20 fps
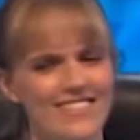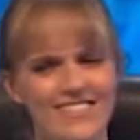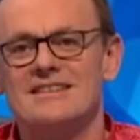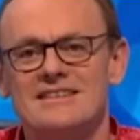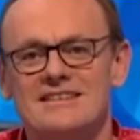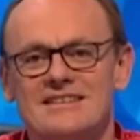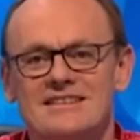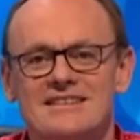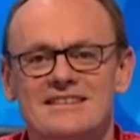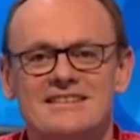
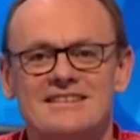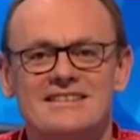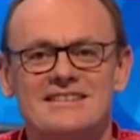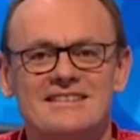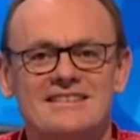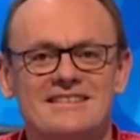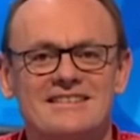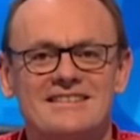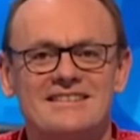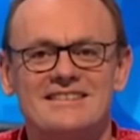
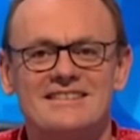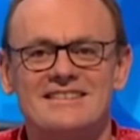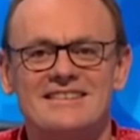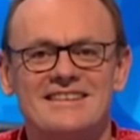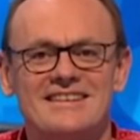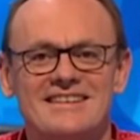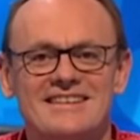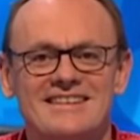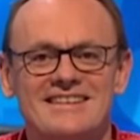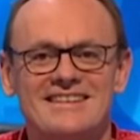
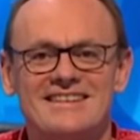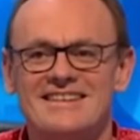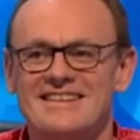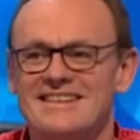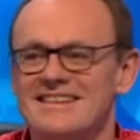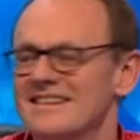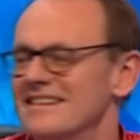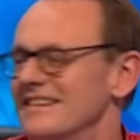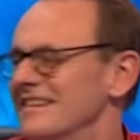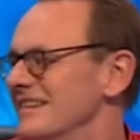
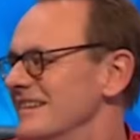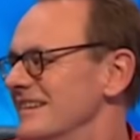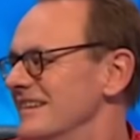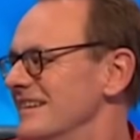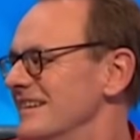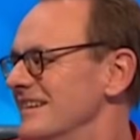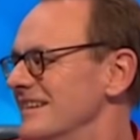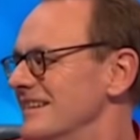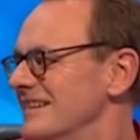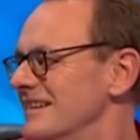
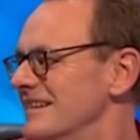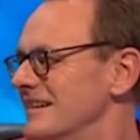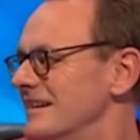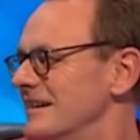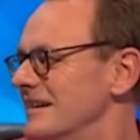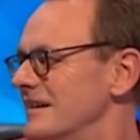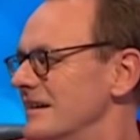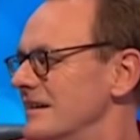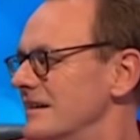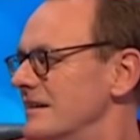
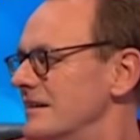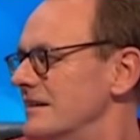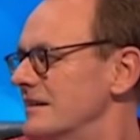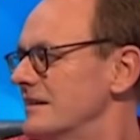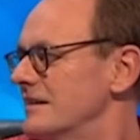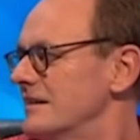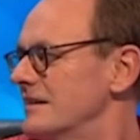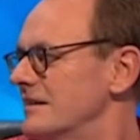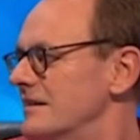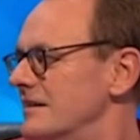
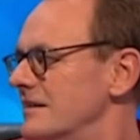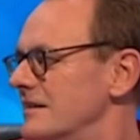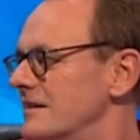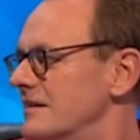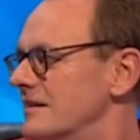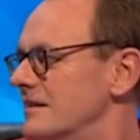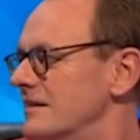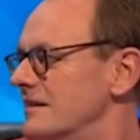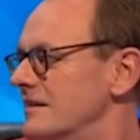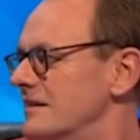This person isn't speaking.